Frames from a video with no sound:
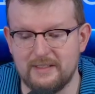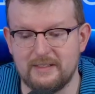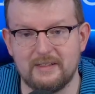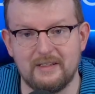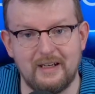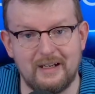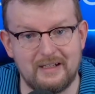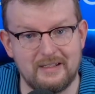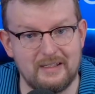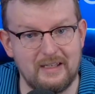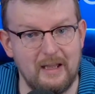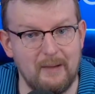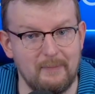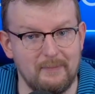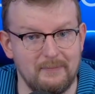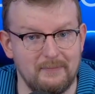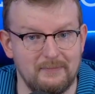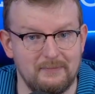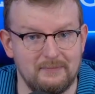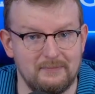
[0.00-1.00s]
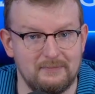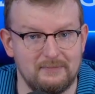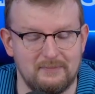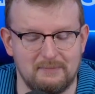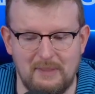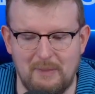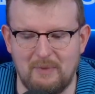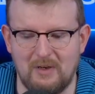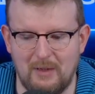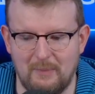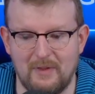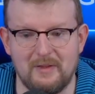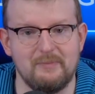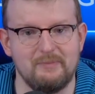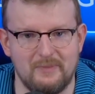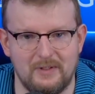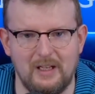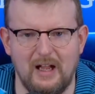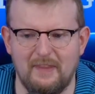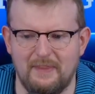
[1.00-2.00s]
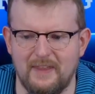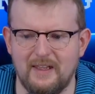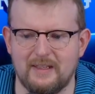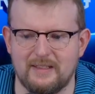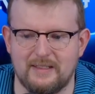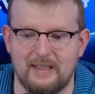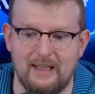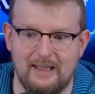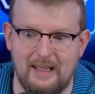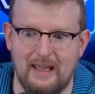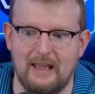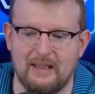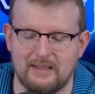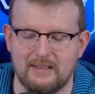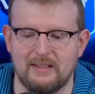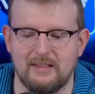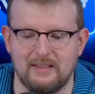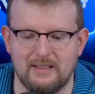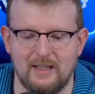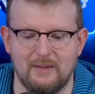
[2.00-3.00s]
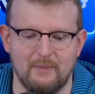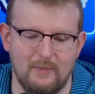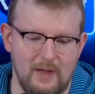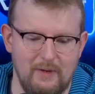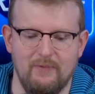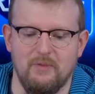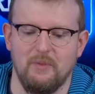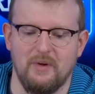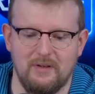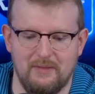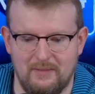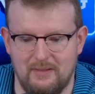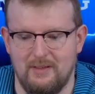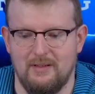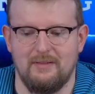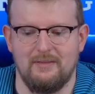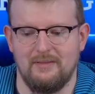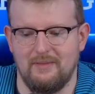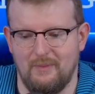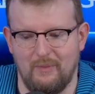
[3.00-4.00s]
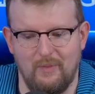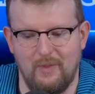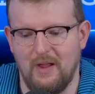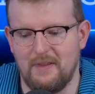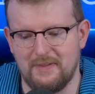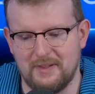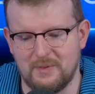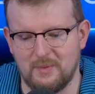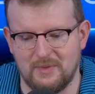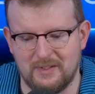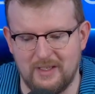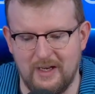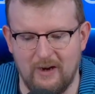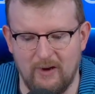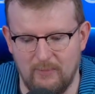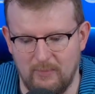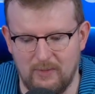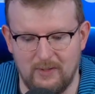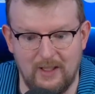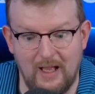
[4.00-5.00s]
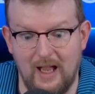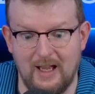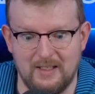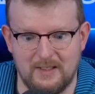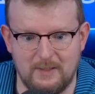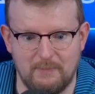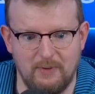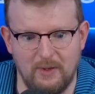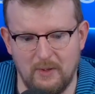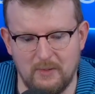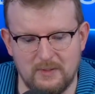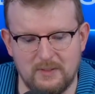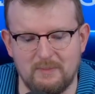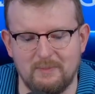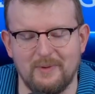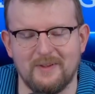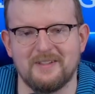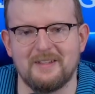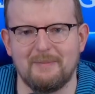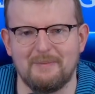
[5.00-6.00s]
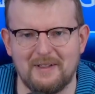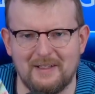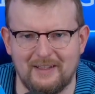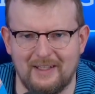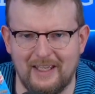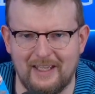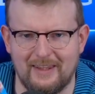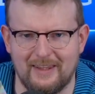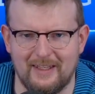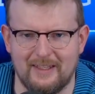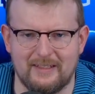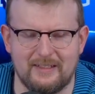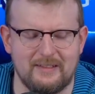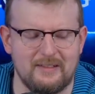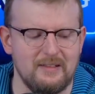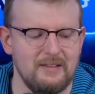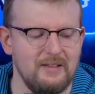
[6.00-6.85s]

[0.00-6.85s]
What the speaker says: is the next step. Maybe not this, I guess, because everyone thought this was terrible, I suppose. But something like this.